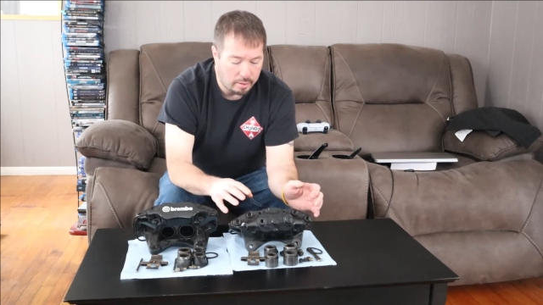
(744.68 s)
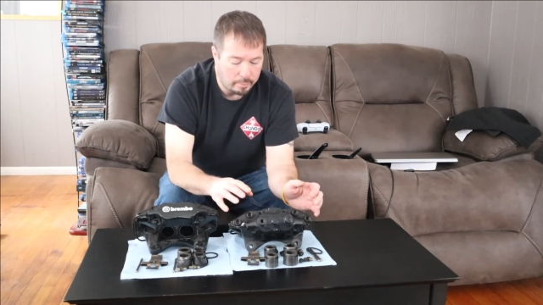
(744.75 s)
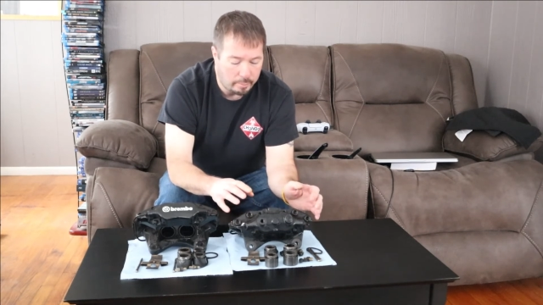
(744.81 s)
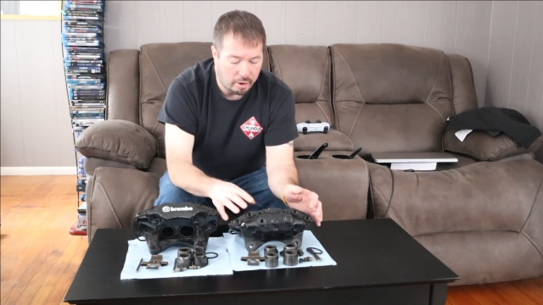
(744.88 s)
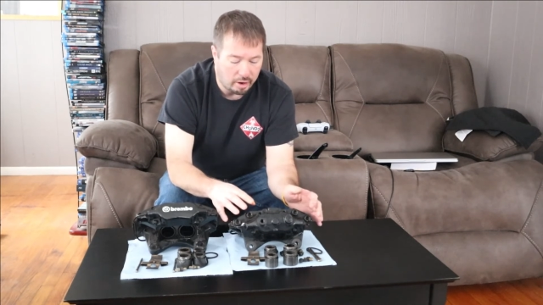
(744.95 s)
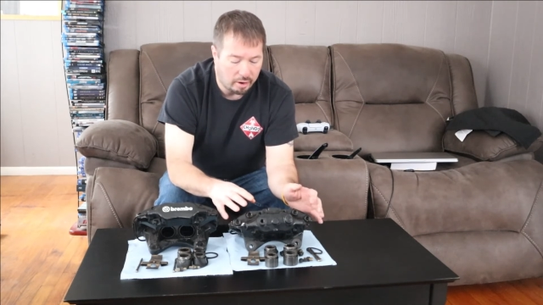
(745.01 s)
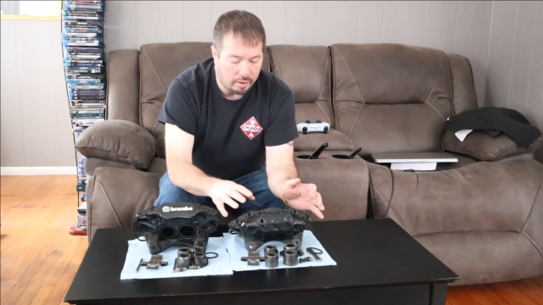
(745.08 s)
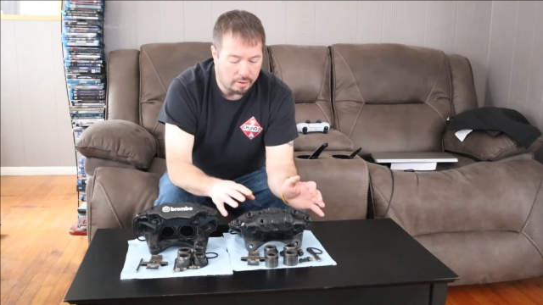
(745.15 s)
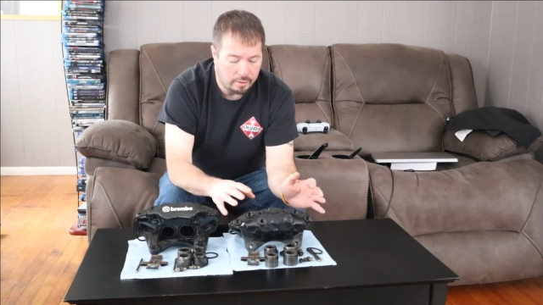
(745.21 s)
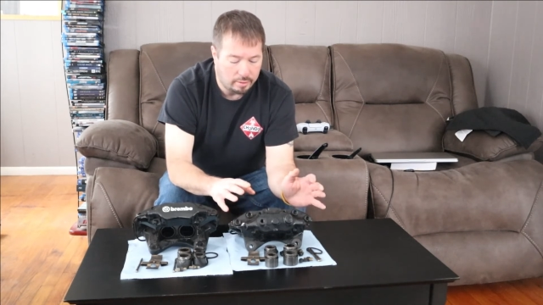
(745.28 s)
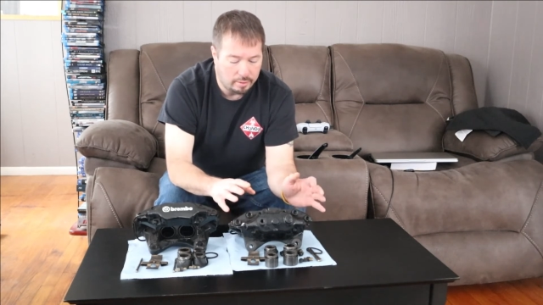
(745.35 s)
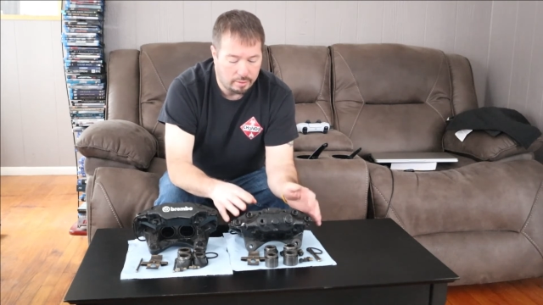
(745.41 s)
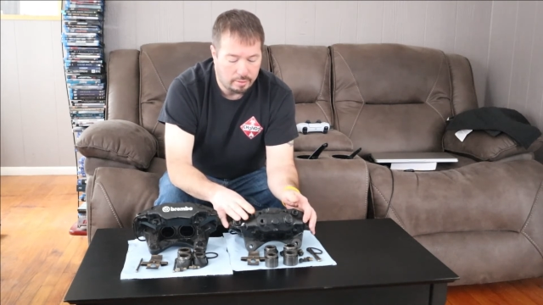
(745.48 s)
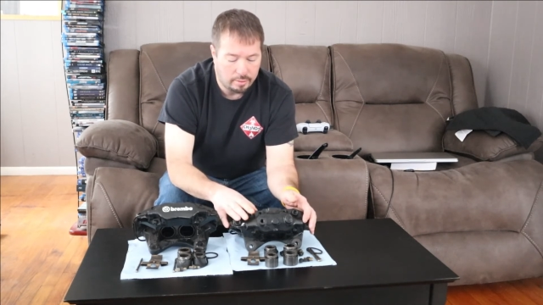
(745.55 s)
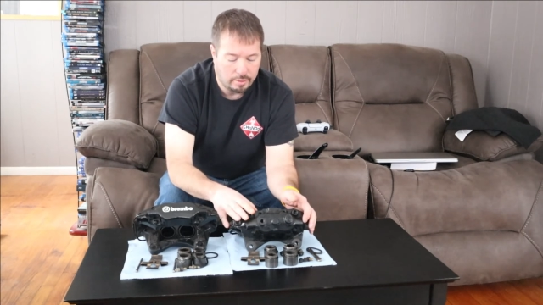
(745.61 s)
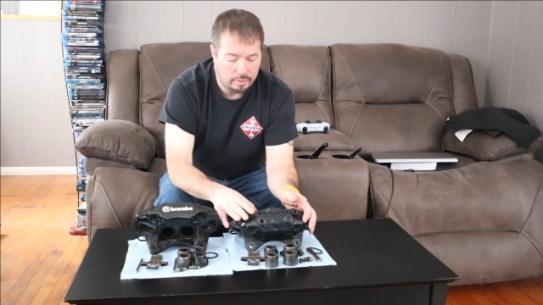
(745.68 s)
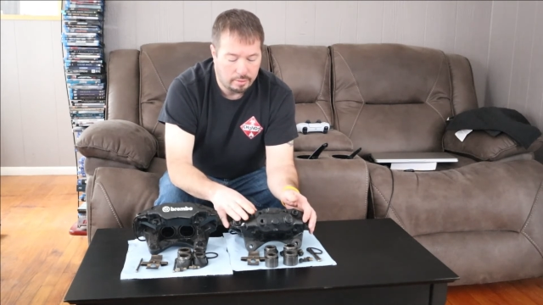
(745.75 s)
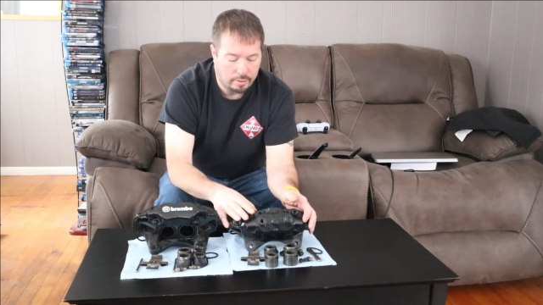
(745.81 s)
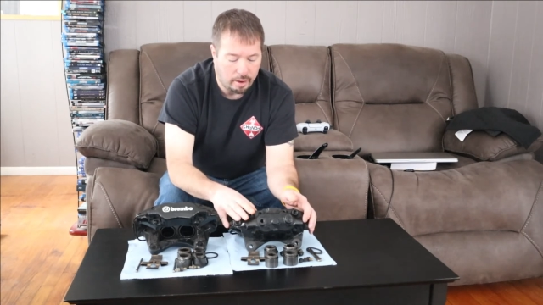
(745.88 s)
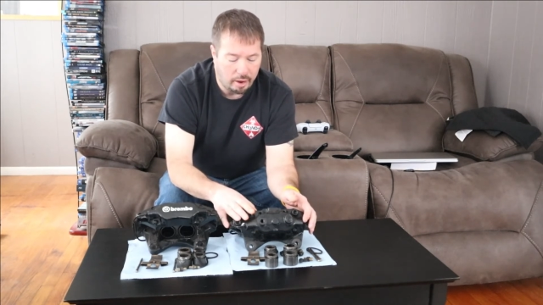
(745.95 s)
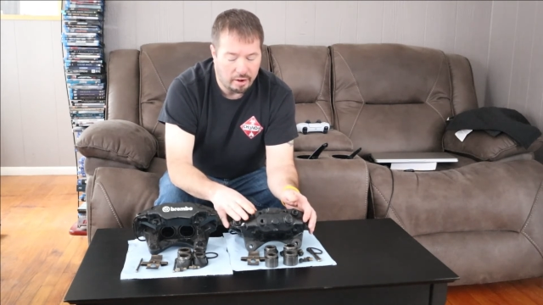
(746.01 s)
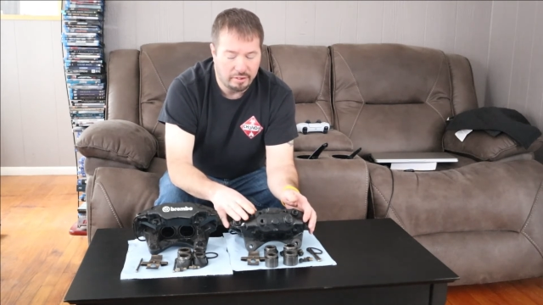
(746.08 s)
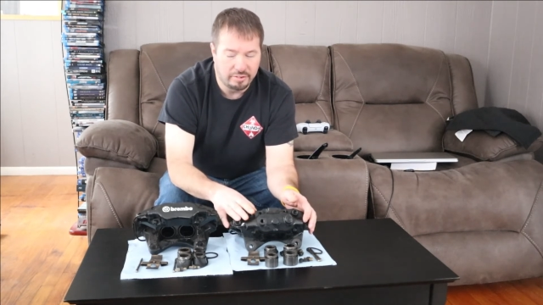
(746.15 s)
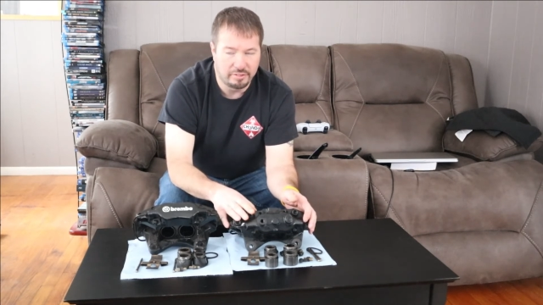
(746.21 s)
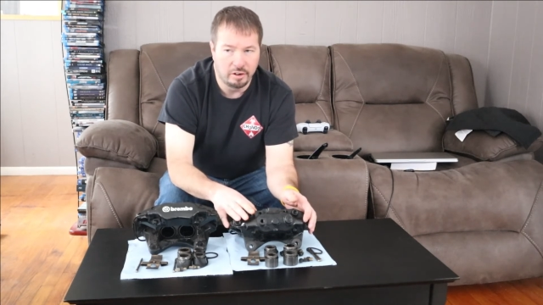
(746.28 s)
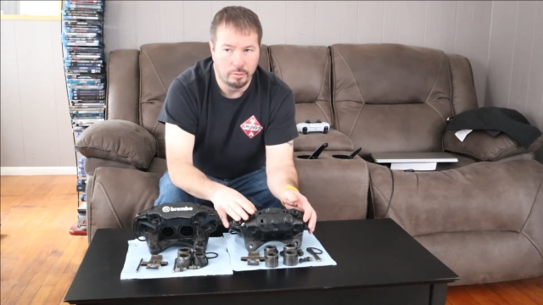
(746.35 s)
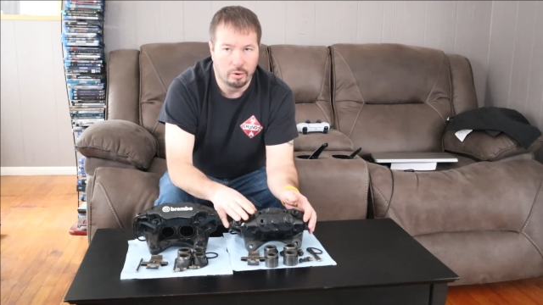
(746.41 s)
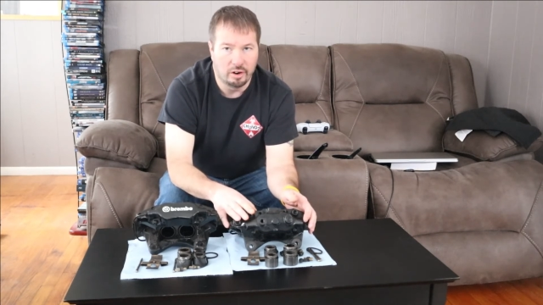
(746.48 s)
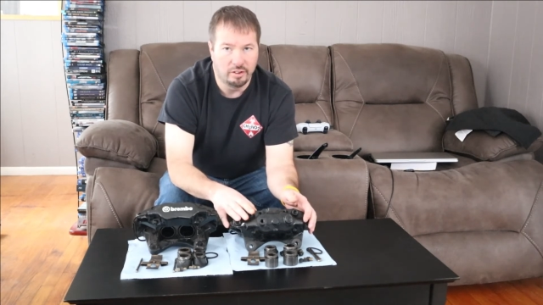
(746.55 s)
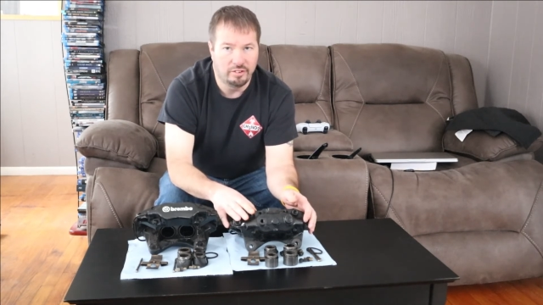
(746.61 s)
but I just
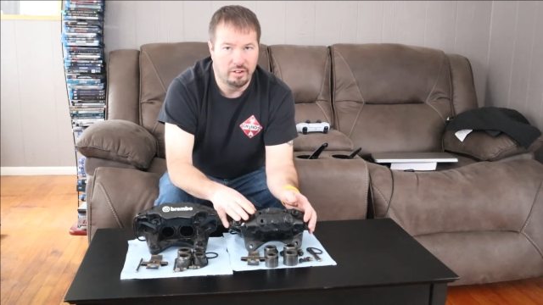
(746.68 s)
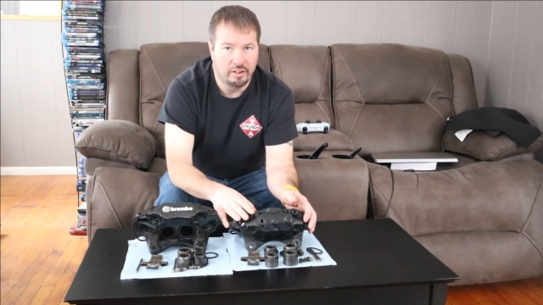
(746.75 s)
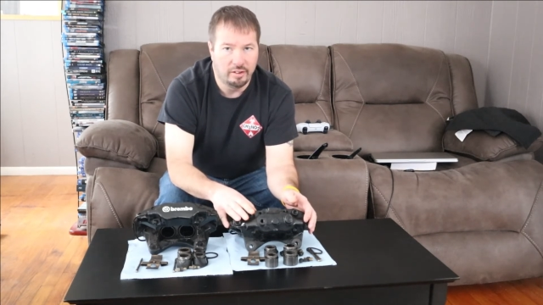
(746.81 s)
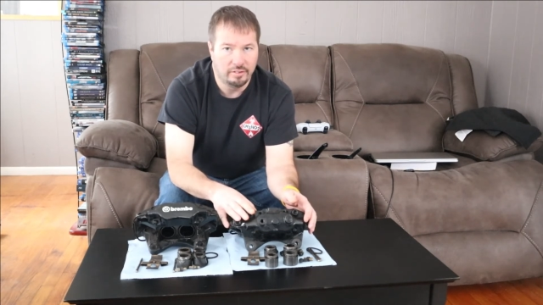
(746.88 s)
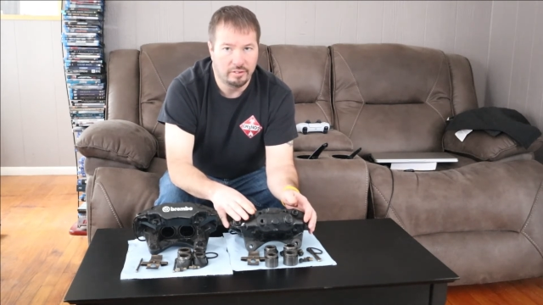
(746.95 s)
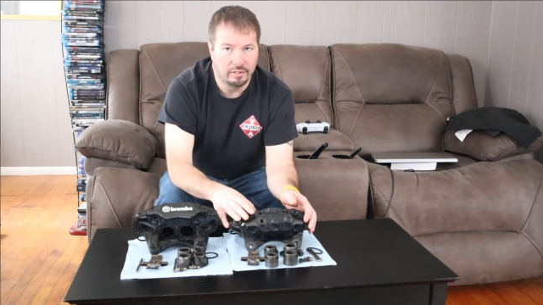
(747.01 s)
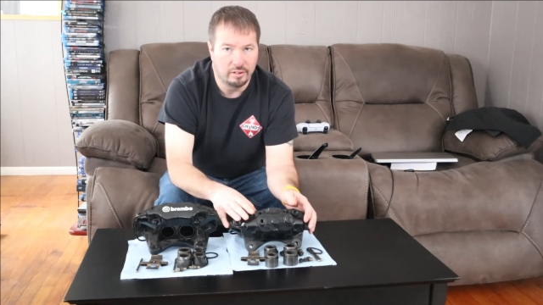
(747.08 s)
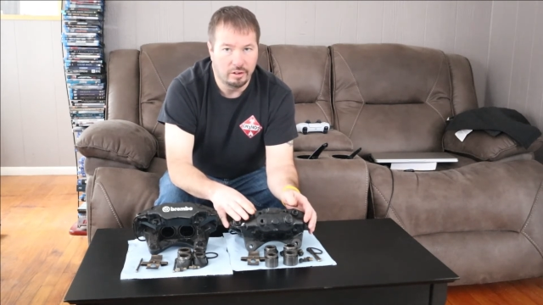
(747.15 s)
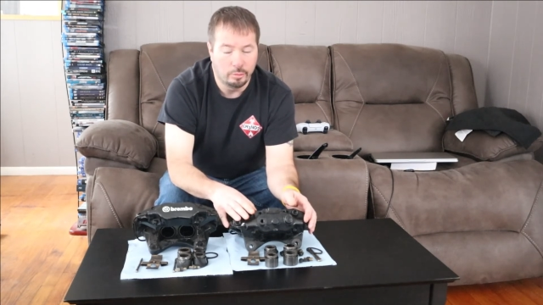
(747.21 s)
didn't want to chance it.